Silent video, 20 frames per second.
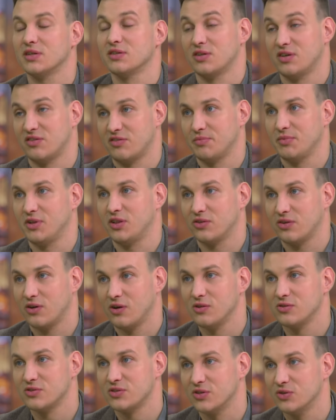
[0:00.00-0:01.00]
and government
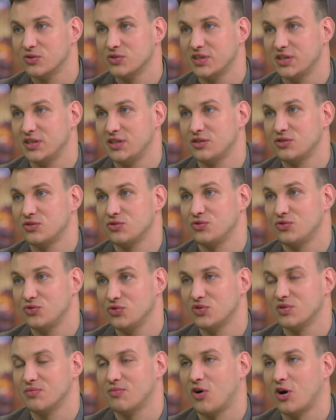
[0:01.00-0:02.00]
also they need to
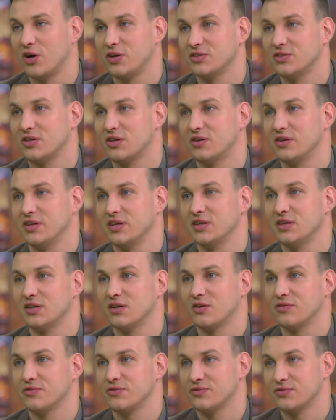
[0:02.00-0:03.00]
do the monitoring
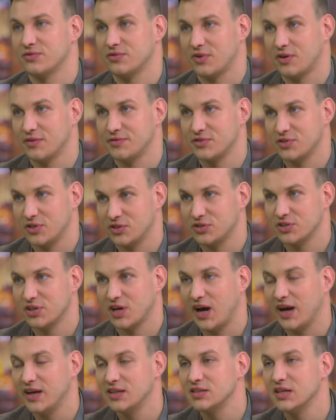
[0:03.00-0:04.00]
of of such
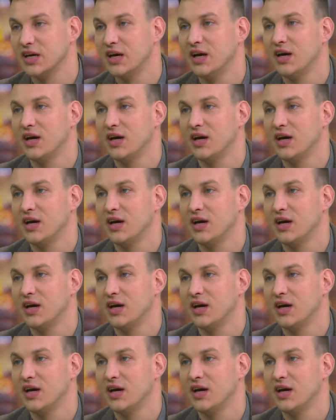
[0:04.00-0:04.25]
kind.